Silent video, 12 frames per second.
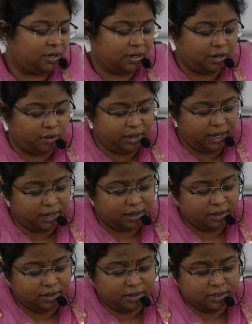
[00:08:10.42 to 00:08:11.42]
Okay,
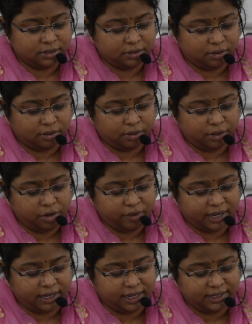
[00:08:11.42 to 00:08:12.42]
so you
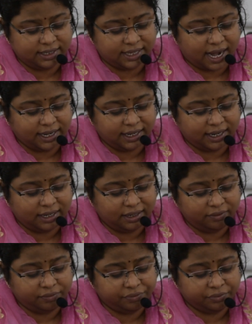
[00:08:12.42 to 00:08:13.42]
can read this article
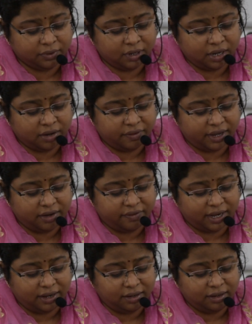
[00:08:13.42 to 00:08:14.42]
very
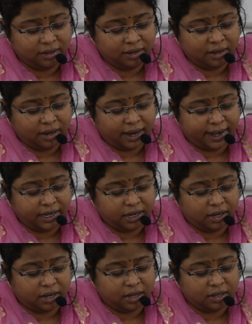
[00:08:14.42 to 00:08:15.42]
well, and
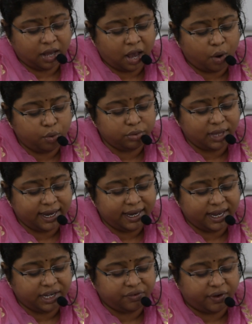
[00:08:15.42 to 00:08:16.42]
how the
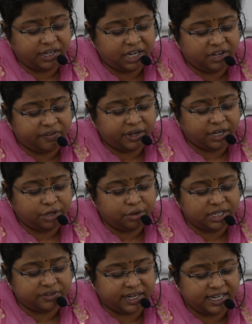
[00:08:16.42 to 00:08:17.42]
year 2022
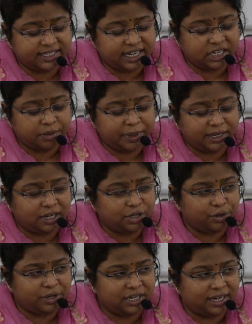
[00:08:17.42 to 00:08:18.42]
is very sentimental
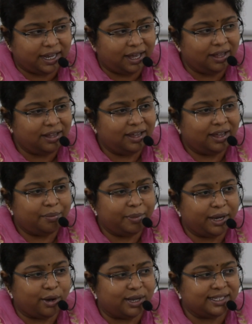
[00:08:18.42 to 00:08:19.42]
to India,
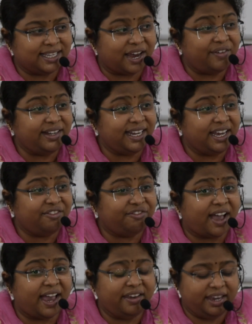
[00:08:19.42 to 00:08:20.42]
because
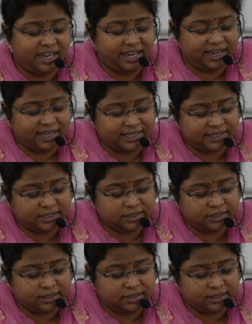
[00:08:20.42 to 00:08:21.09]
75 years